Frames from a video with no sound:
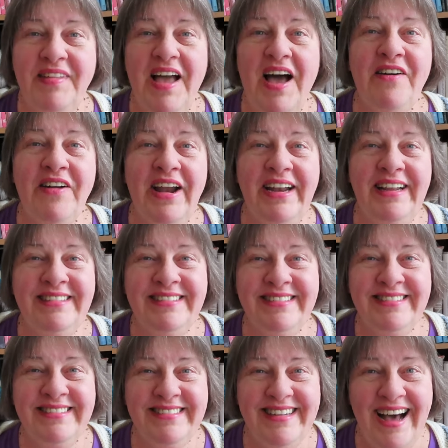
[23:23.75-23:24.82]
Alrighty,
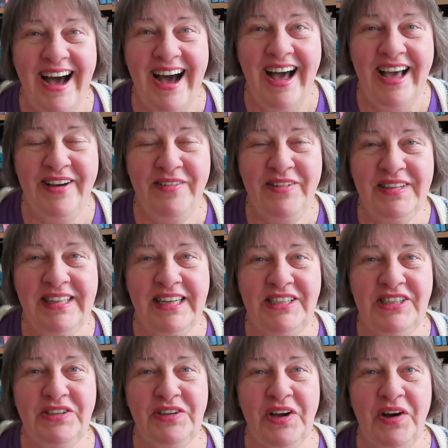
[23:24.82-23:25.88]
I will
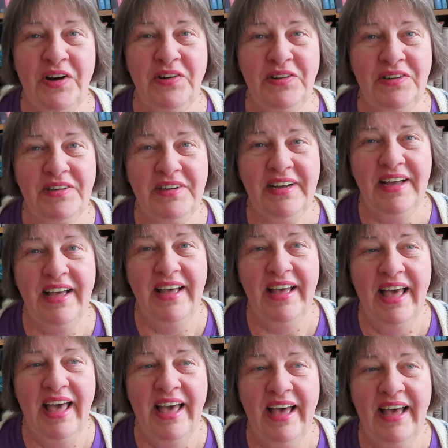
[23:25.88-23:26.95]
let you go,
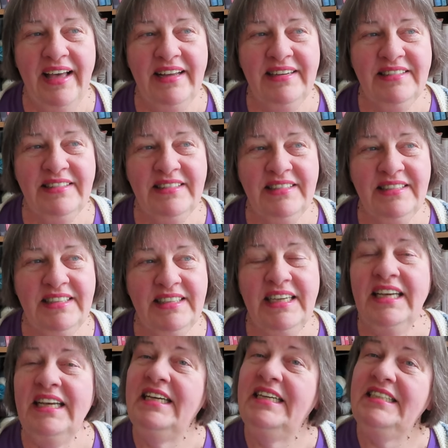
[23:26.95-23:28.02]
and
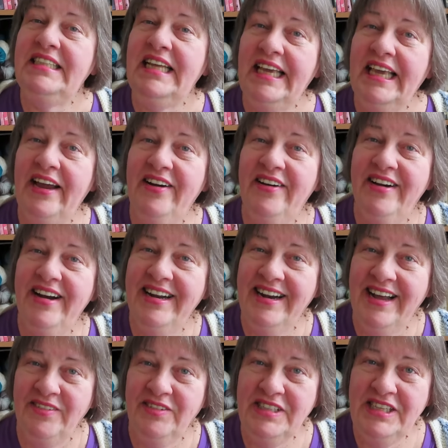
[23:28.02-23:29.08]
take care, and
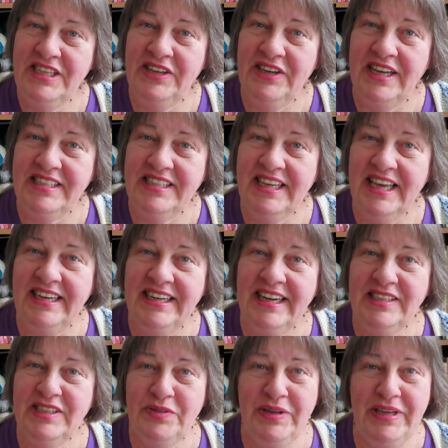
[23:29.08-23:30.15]
I will see you guys again
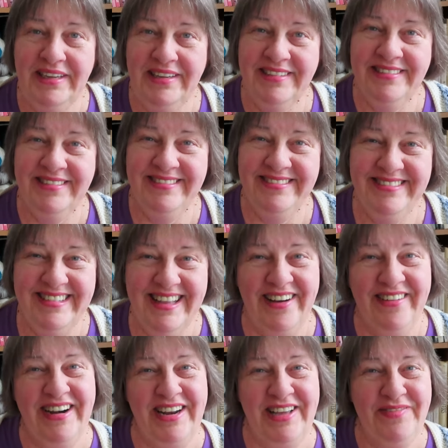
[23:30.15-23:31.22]
next week.
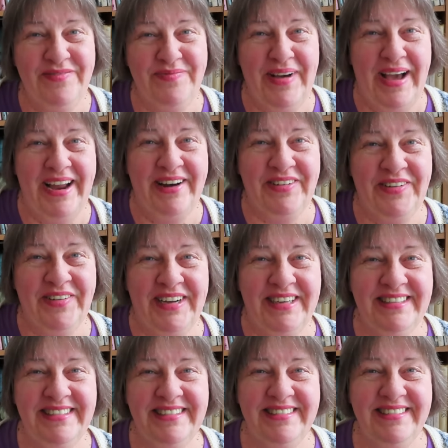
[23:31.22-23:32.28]
Alrighty, bye
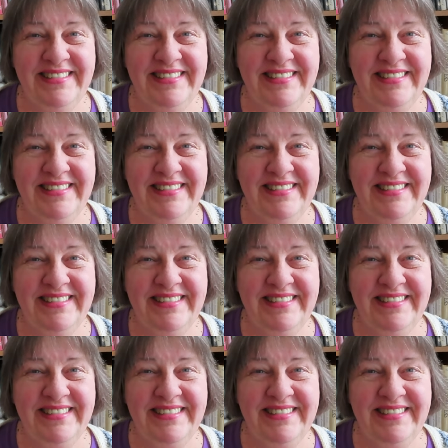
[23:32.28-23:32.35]
everyone.